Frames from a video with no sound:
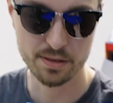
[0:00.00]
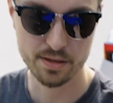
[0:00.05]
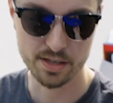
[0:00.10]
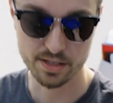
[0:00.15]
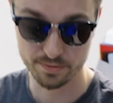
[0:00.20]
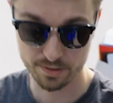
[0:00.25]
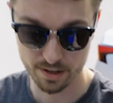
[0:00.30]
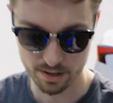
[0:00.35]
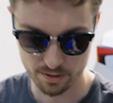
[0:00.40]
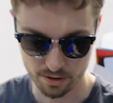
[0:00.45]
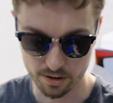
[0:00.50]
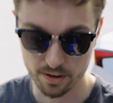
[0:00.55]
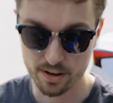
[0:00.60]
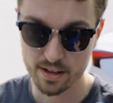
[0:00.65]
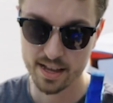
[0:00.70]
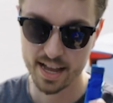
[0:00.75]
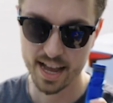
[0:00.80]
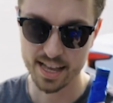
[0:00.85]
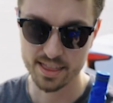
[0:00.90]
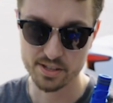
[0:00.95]
this funnel.
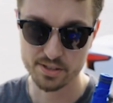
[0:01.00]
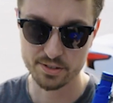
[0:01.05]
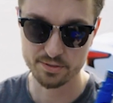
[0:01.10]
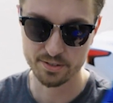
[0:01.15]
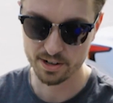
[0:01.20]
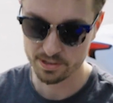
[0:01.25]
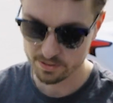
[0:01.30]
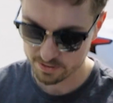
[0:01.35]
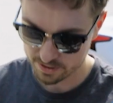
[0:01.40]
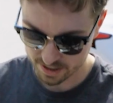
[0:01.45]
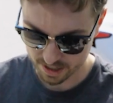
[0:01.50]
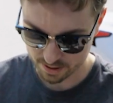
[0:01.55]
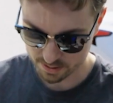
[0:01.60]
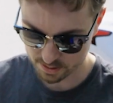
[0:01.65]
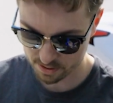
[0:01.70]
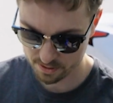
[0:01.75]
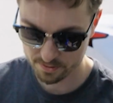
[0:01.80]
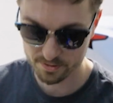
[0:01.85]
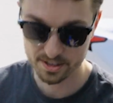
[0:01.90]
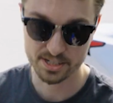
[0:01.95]
And this funnel comes
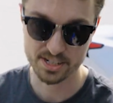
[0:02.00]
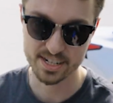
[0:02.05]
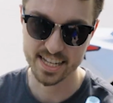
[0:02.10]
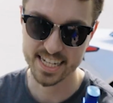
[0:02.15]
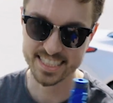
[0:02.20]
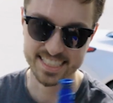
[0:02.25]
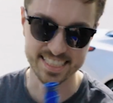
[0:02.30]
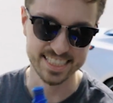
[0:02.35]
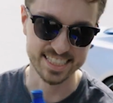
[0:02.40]
with the Vision X.